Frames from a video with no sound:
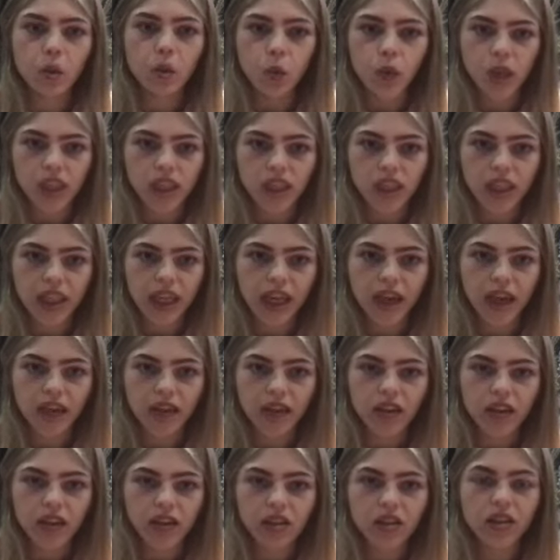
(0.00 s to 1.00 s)
the
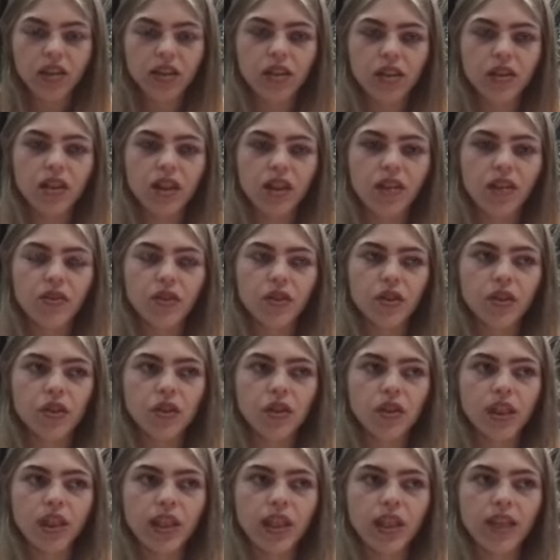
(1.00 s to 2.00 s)
character, because I
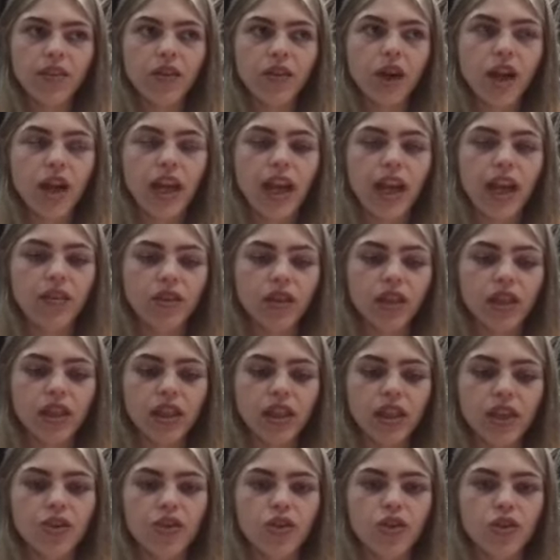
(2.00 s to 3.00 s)
feel like if I have a
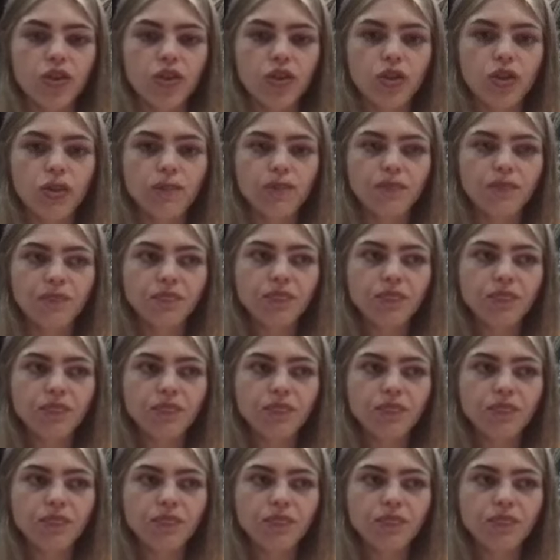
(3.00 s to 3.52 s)
connection